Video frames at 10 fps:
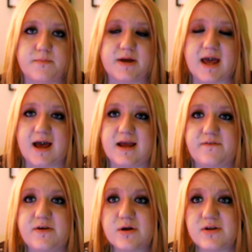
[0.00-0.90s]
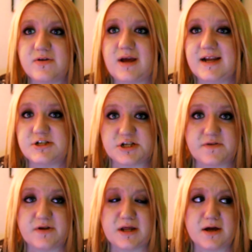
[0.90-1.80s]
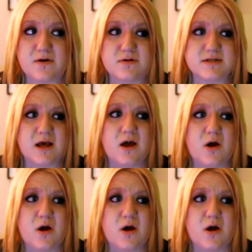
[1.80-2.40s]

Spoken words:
yeah, if you can do HD videos,